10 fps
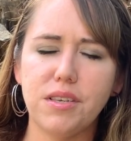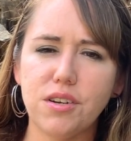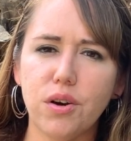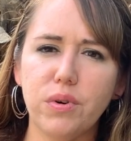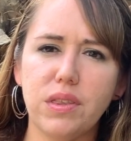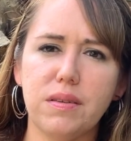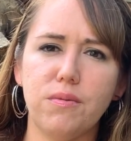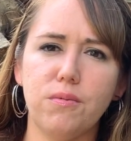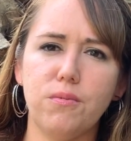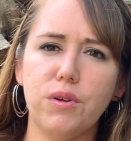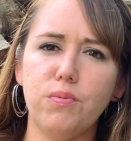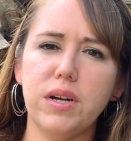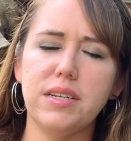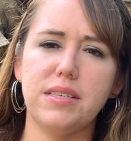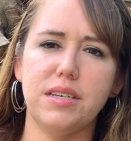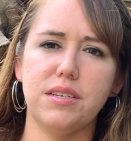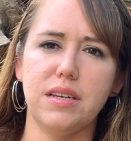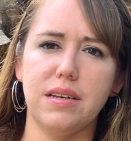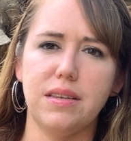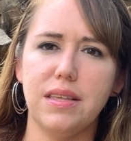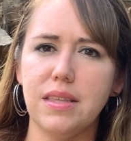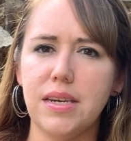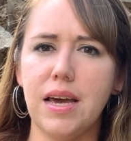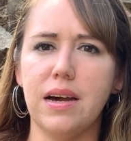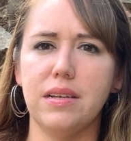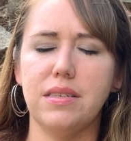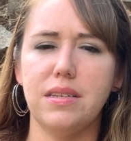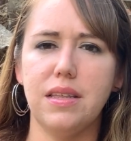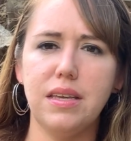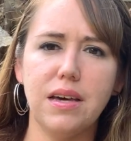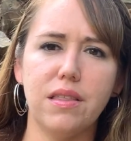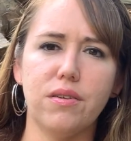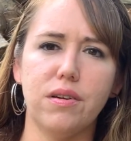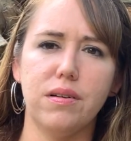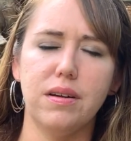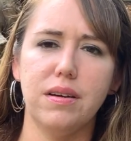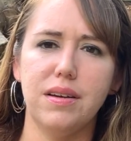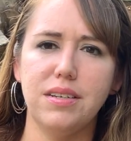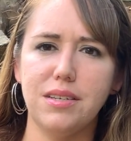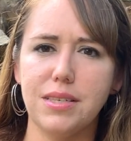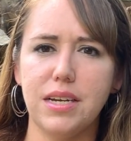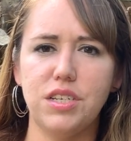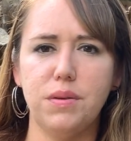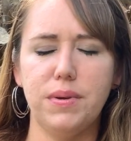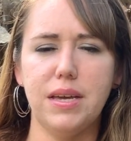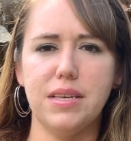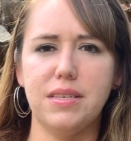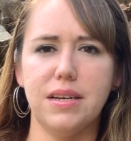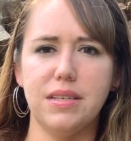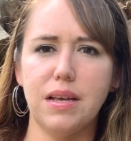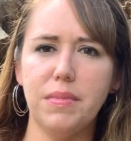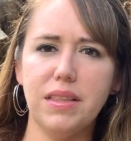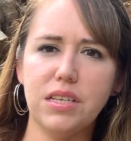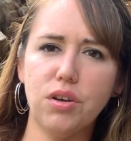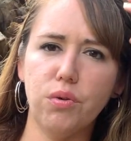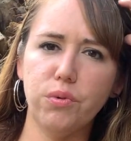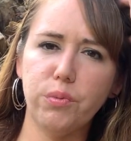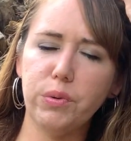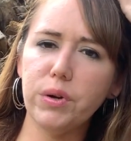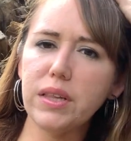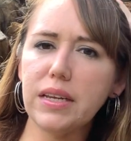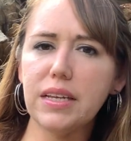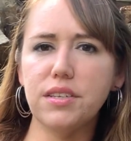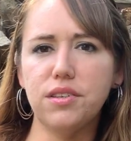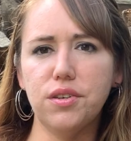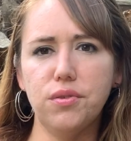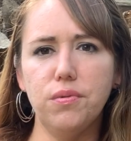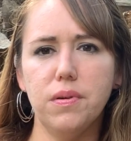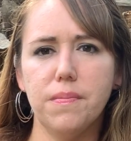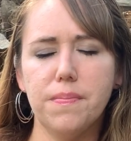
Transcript: Start with with one decision, then the next, and the other, just like GPS does. I mean, that's all we really need to do.